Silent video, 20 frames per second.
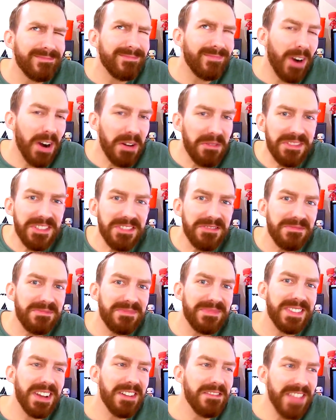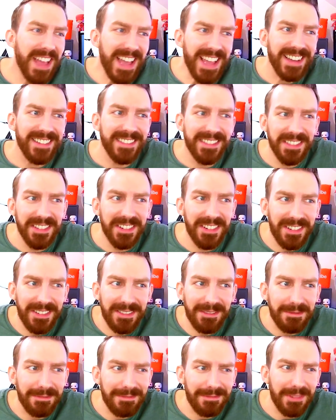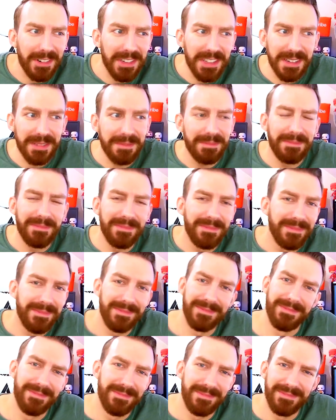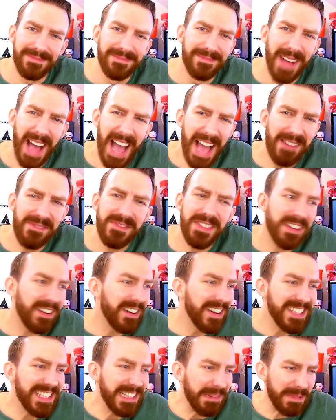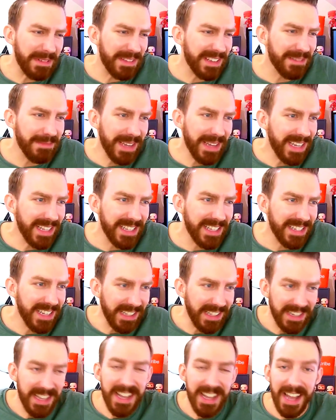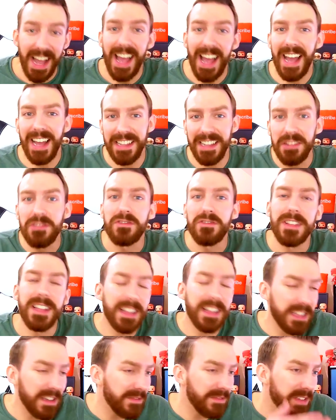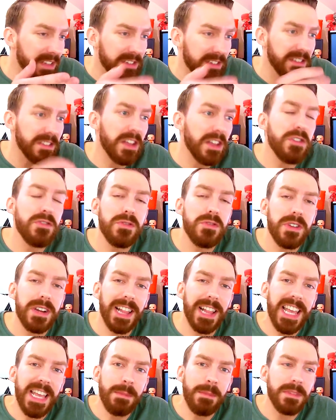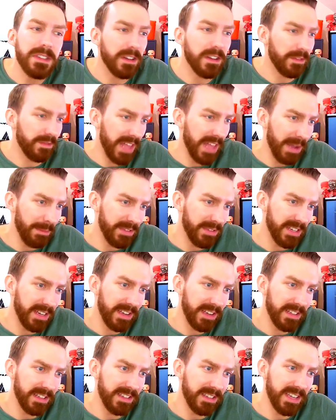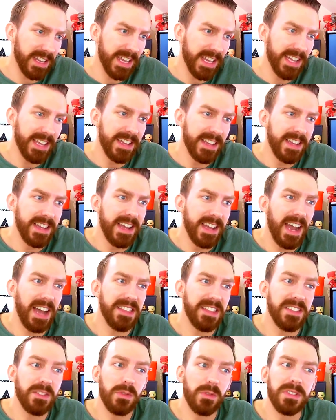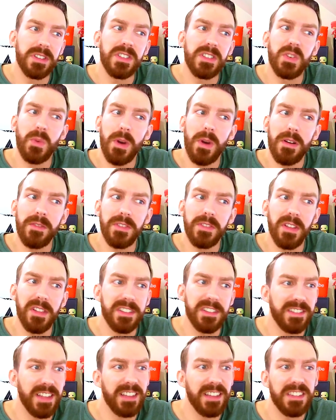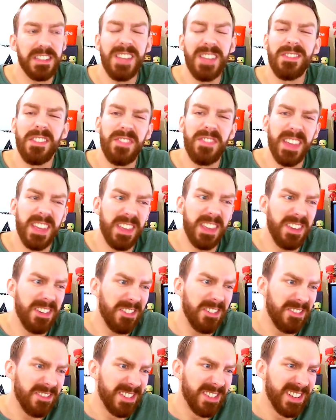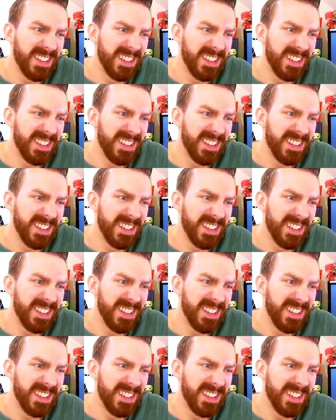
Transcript: Why would you donate and not want to have the item? It doesn't make any sense. And interestingly enough, there's no claims of that particular tier. And there's also $12, and that's another thank you.